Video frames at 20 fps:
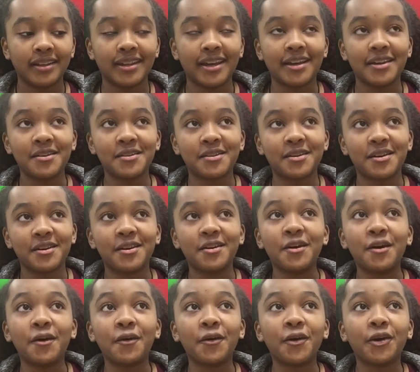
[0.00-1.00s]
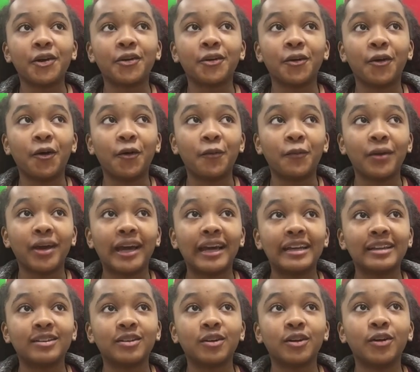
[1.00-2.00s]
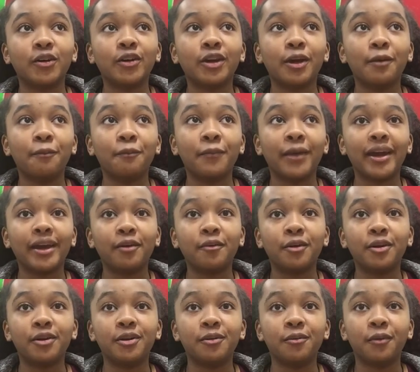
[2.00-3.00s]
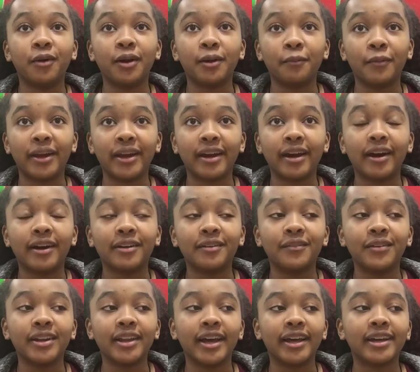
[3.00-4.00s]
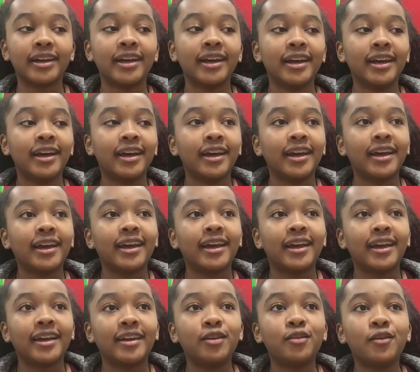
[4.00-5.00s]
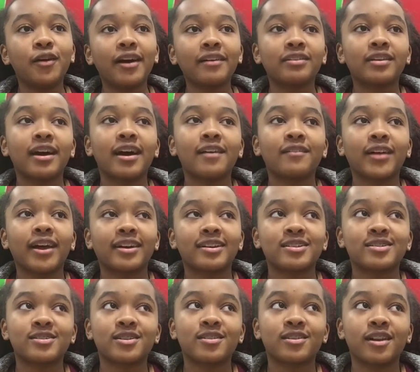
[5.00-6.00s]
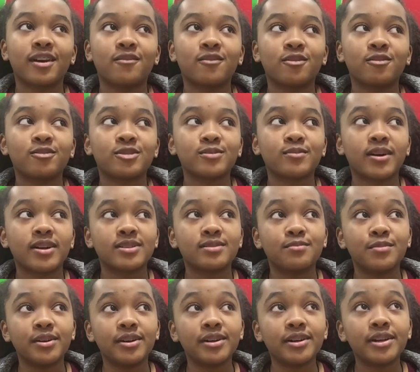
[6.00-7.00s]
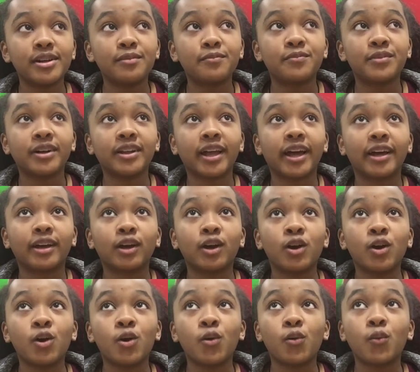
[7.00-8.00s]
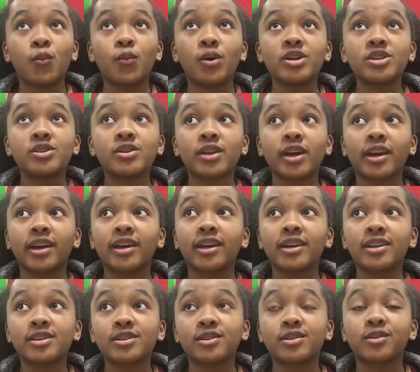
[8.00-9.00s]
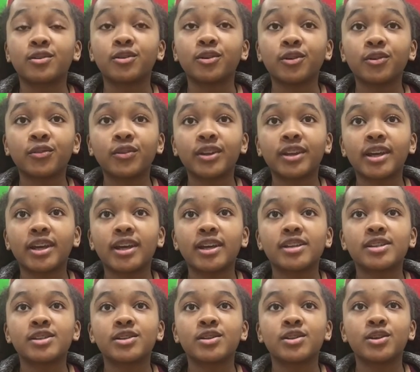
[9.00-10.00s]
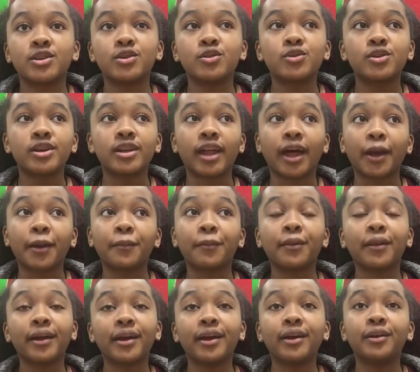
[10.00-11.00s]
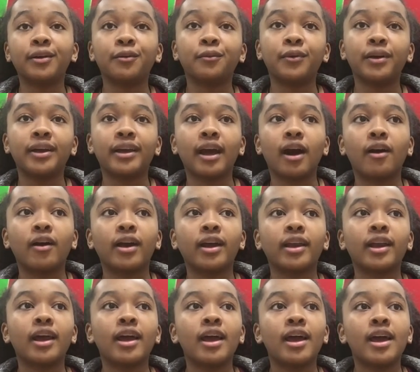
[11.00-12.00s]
That you can go at your own pace, or you can make what you want to make out of it. Like, you have to have like a certain level of responsibility, but like once you like get into the groove of things, you can like plan your week out and